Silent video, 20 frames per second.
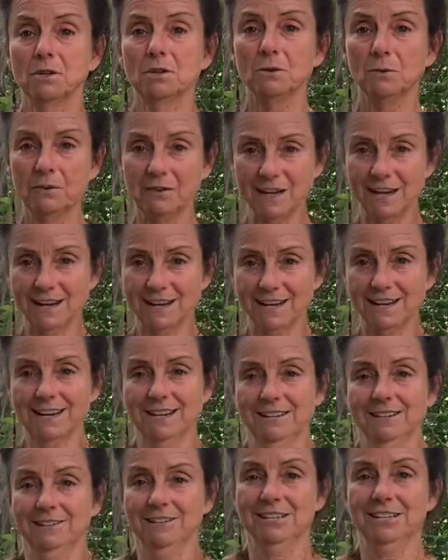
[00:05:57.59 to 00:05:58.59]
We've got it kind of
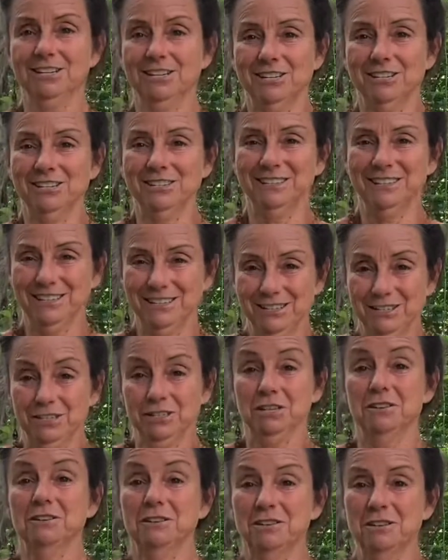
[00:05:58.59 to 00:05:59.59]
clenched and
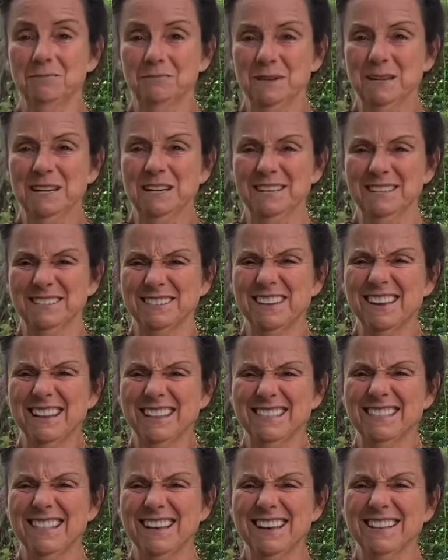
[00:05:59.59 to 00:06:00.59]
sucked up in us
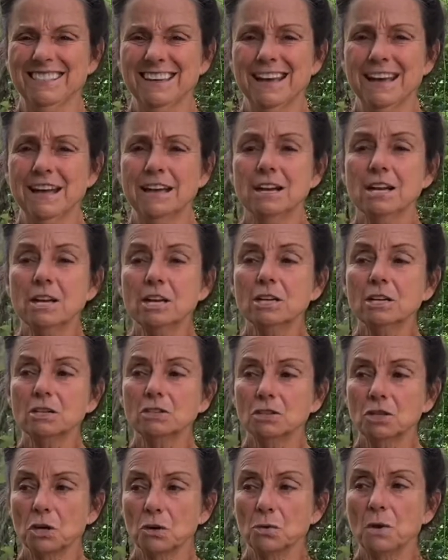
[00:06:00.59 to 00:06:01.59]
like that.
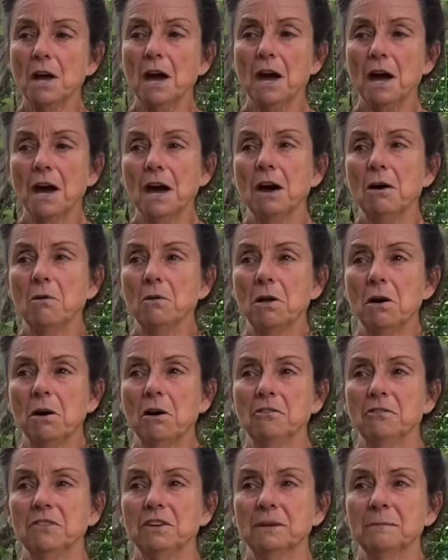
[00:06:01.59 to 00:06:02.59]
So I'll
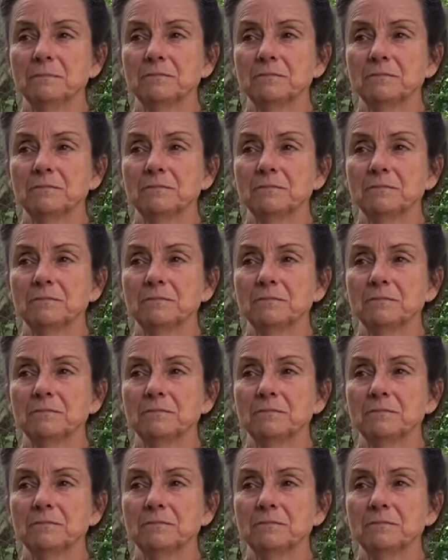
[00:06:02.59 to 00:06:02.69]
often,